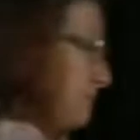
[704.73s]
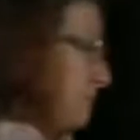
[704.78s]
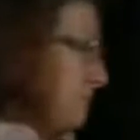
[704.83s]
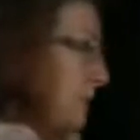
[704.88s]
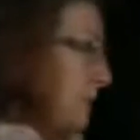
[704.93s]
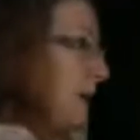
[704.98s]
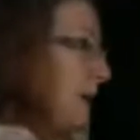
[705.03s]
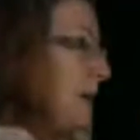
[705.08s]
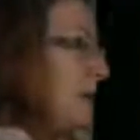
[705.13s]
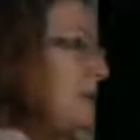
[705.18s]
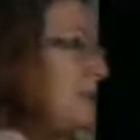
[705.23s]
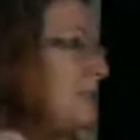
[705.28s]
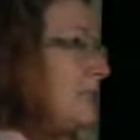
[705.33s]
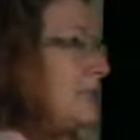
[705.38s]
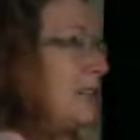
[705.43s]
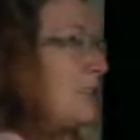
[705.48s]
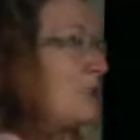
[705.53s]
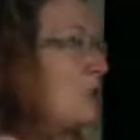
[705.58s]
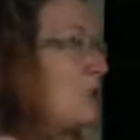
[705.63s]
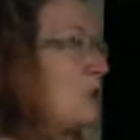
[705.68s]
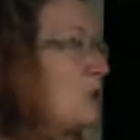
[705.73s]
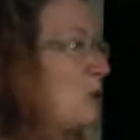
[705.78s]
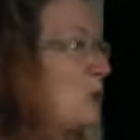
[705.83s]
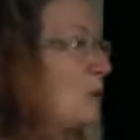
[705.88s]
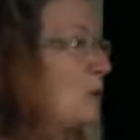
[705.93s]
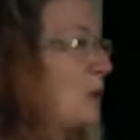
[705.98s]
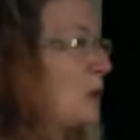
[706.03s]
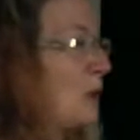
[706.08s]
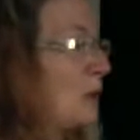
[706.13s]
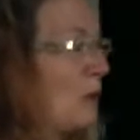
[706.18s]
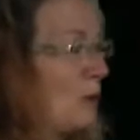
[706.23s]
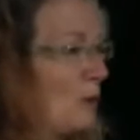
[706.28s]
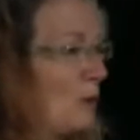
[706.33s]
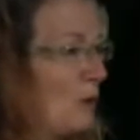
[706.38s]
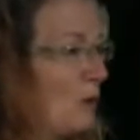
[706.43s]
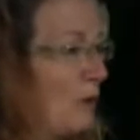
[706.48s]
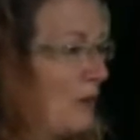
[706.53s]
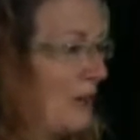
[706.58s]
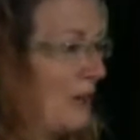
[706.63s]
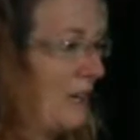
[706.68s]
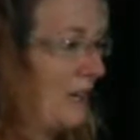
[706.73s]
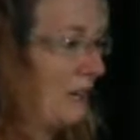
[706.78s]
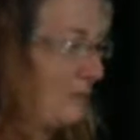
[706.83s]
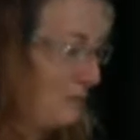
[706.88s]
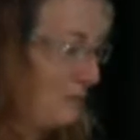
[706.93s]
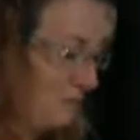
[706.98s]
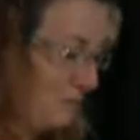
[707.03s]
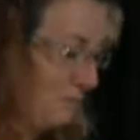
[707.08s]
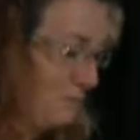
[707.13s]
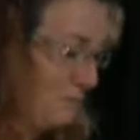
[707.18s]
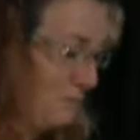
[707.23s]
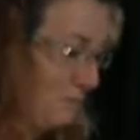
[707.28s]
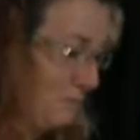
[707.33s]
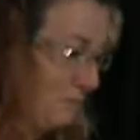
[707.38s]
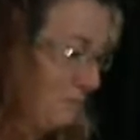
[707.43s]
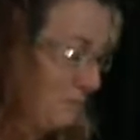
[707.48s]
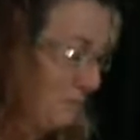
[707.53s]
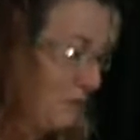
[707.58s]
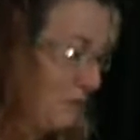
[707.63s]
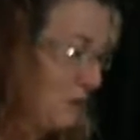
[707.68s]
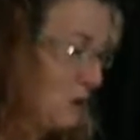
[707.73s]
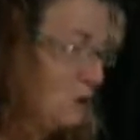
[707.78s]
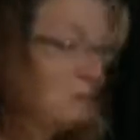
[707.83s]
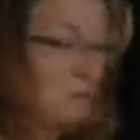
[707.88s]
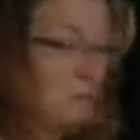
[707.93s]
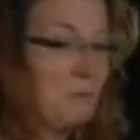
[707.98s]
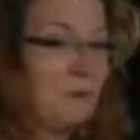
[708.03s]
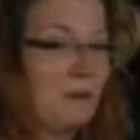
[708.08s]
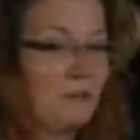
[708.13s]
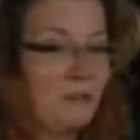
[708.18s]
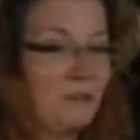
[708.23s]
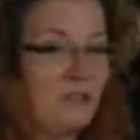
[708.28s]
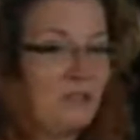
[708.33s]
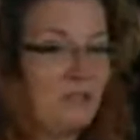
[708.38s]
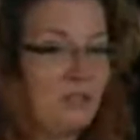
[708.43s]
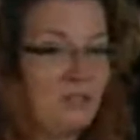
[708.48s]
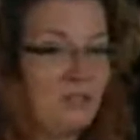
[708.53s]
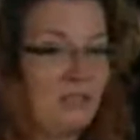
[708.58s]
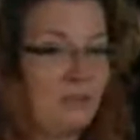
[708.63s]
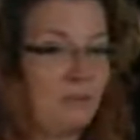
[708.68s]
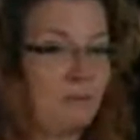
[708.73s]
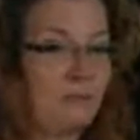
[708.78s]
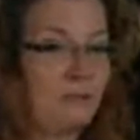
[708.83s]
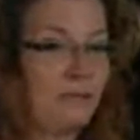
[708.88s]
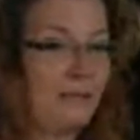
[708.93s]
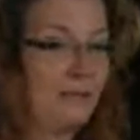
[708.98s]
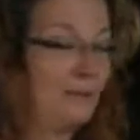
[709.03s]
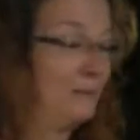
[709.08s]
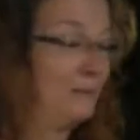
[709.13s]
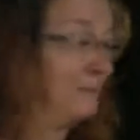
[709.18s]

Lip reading: And it has to do with, oh, okay, excuse me, pardon me, I just ate a banana.